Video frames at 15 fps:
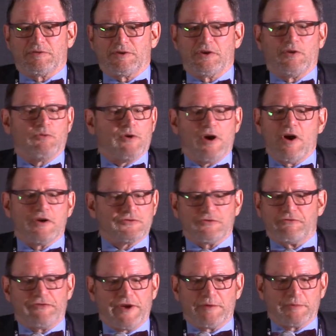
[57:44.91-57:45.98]
a
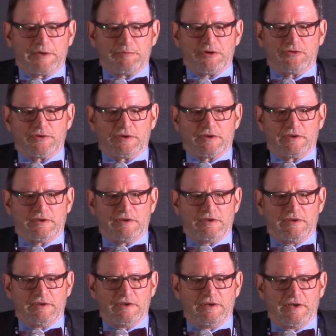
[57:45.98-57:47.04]
100-family building,
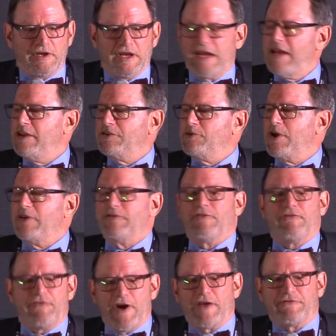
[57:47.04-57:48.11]
and you have a
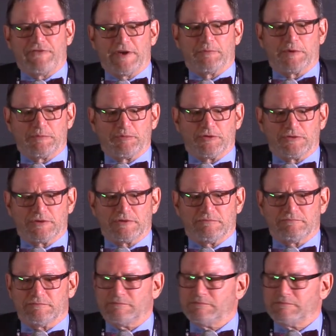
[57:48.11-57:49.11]
5-family building,